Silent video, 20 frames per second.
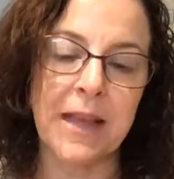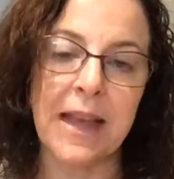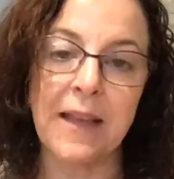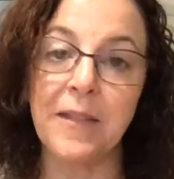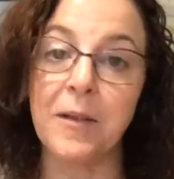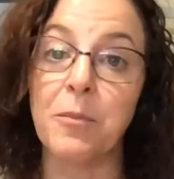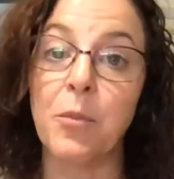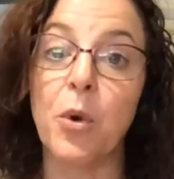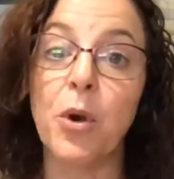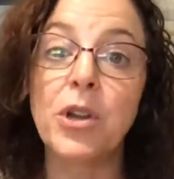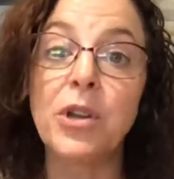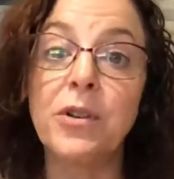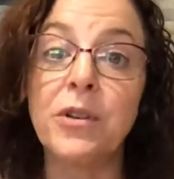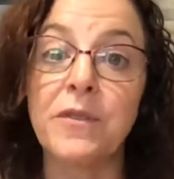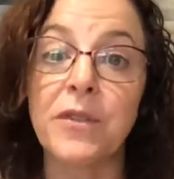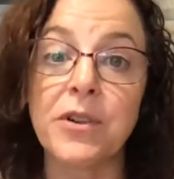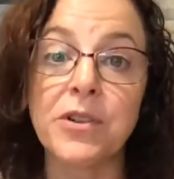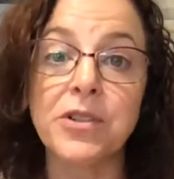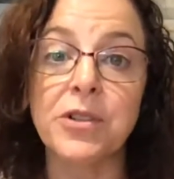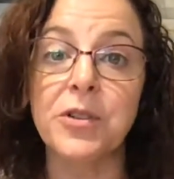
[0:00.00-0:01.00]
And the more
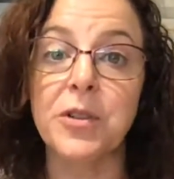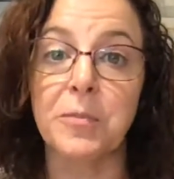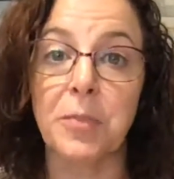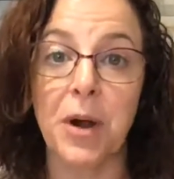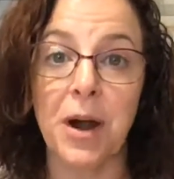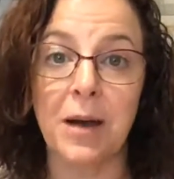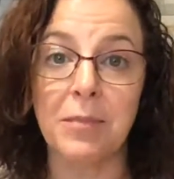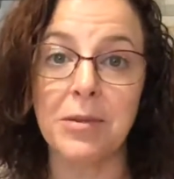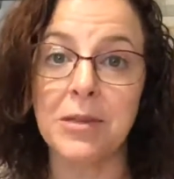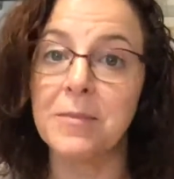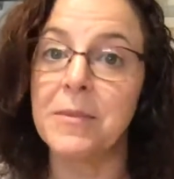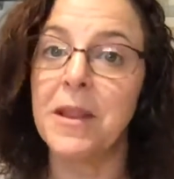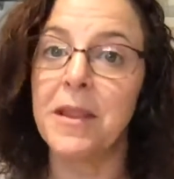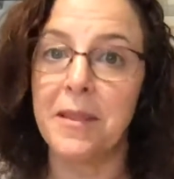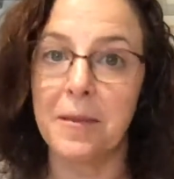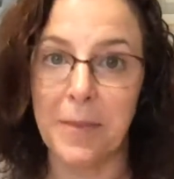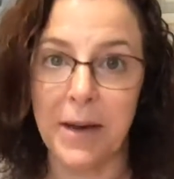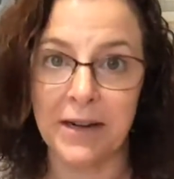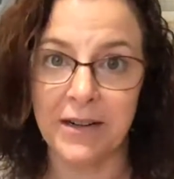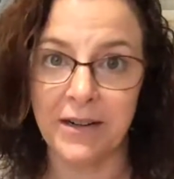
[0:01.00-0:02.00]
universal the problem,
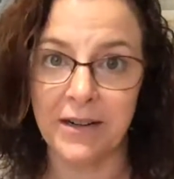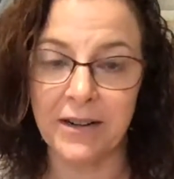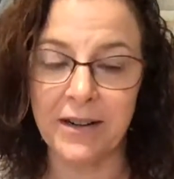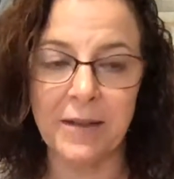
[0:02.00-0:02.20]
the better.